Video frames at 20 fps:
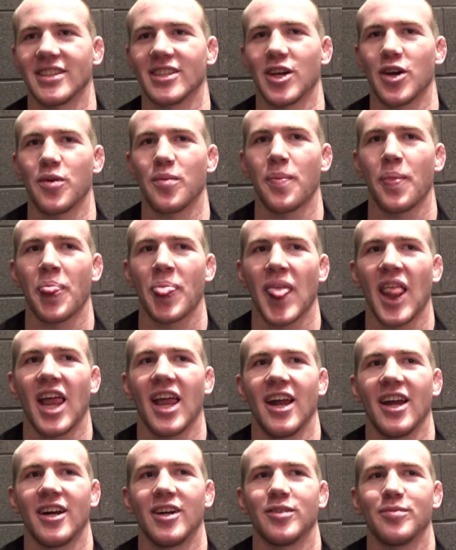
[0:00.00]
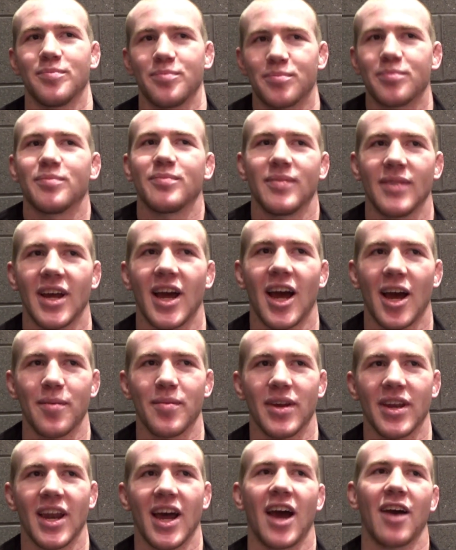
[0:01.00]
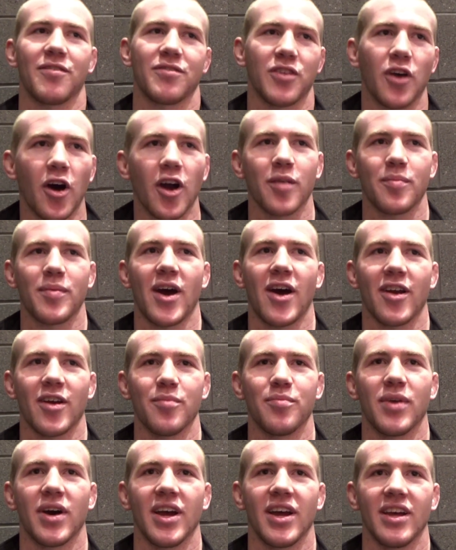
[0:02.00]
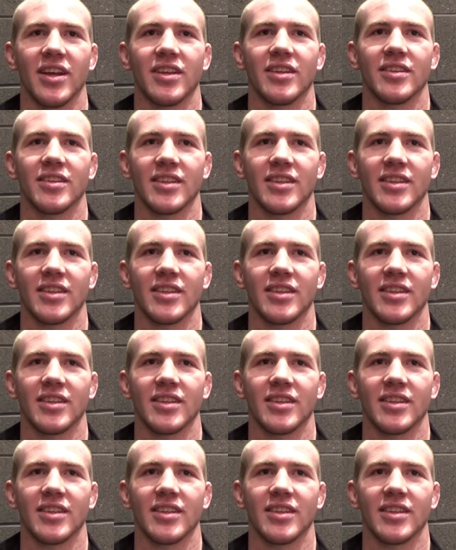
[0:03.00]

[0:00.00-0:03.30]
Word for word: So, I mean, i thought about it, but